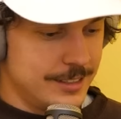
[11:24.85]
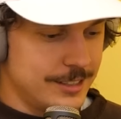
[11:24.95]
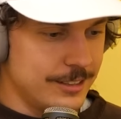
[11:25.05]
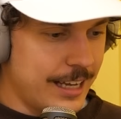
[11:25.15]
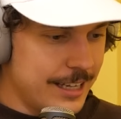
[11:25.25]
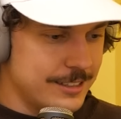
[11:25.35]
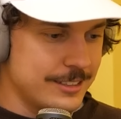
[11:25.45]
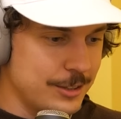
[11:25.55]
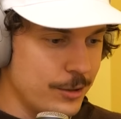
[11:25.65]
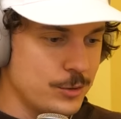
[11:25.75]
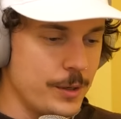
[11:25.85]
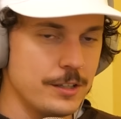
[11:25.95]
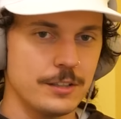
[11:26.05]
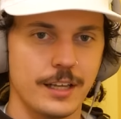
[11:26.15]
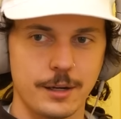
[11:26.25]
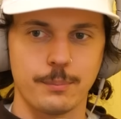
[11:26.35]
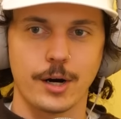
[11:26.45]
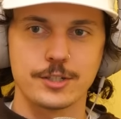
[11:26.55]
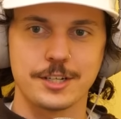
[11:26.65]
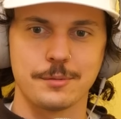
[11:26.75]
So it's weird to like
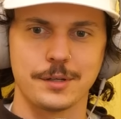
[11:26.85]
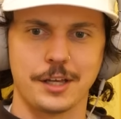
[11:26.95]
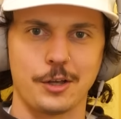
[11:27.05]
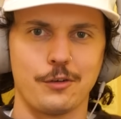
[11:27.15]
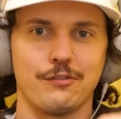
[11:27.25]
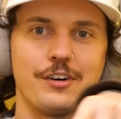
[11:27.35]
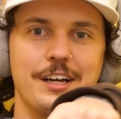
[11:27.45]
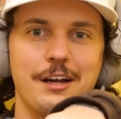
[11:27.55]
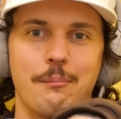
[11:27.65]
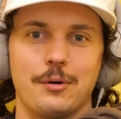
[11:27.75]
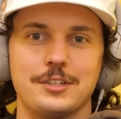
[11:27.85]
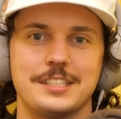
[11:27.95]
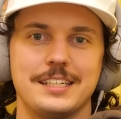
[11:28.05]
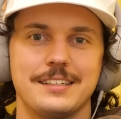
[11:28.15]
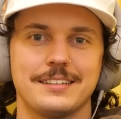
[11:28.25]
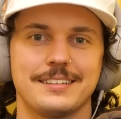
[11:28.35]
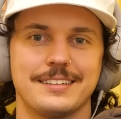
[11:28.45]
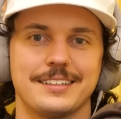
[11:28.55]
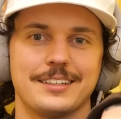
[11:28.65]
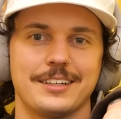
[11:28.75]
barge in and be like, you fucking pussy.
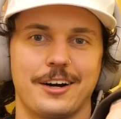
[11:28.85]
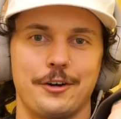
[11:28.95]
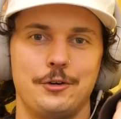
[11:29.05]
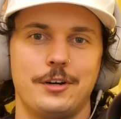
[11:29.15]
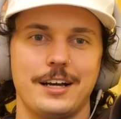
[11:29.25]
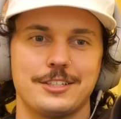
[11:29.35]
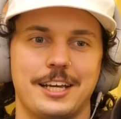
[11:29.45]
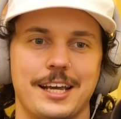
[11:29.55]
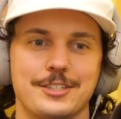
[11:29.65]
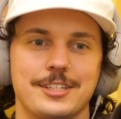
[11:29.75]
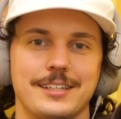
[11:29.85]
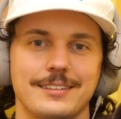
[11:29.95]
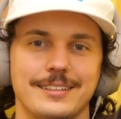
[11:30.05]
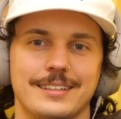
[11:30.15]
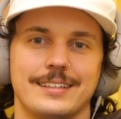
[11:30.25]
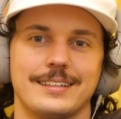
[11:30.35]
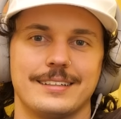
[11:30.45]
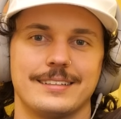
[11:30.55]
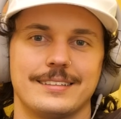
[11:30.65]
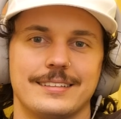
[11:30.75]
Are you guys kissing?
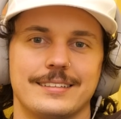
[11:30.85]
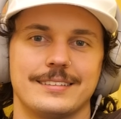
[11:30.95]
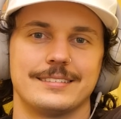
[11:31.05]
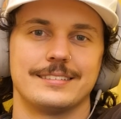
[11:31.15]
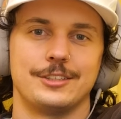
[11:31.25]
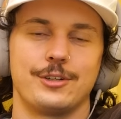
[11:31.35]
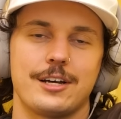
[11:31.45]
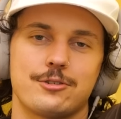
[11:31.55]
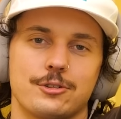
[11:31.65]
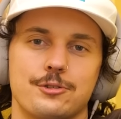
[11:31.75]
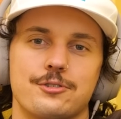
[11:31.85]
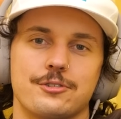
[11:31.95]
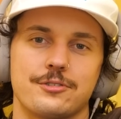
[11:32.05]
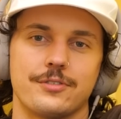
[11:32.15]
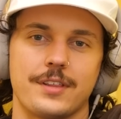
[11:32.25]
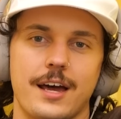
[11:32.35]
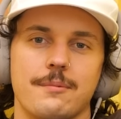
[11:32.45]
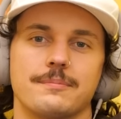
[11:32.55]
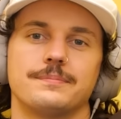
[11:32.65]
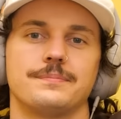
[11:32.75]
You guys are losers for
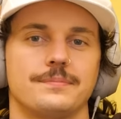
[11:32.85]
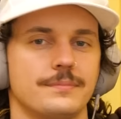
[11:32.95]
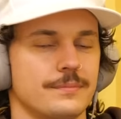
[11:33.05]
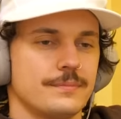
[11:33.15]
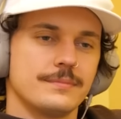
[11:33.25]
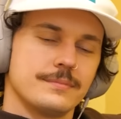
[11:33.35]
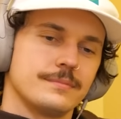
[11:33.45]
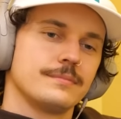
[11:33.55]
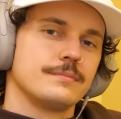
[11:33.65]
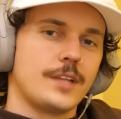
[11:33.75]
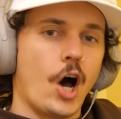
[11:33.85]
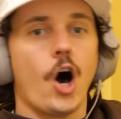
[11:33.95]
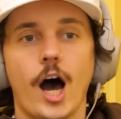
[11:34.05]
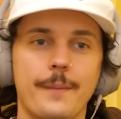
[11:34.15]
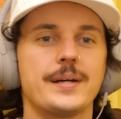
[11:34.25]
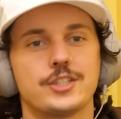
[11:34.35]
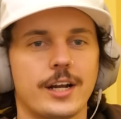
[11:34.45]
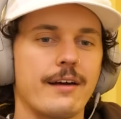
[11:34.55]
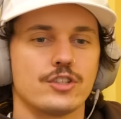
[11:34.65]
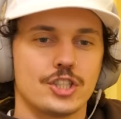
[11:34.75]
that. Oh, I bet
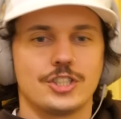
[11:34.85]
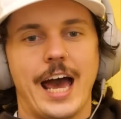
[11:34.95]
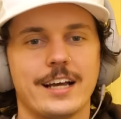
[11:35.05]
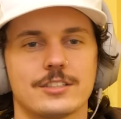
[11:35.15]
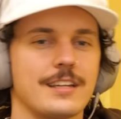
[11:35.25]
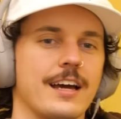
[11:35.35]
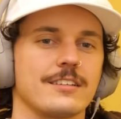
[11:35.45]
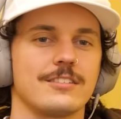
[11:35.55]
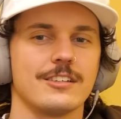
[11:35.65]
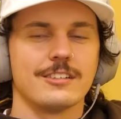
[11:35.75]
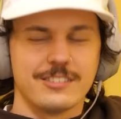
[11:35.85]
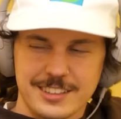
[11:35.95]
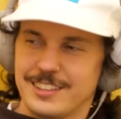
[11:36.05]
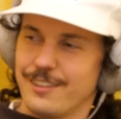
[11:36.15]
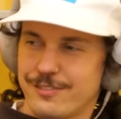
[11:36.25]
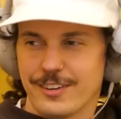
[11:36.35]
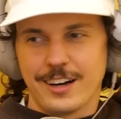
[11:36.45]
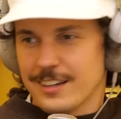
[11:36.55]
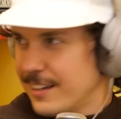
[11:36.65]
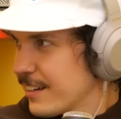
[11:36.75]
you're gonna have sex next too. What the
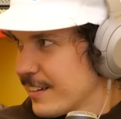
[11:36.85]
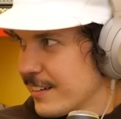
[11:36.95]
fuck?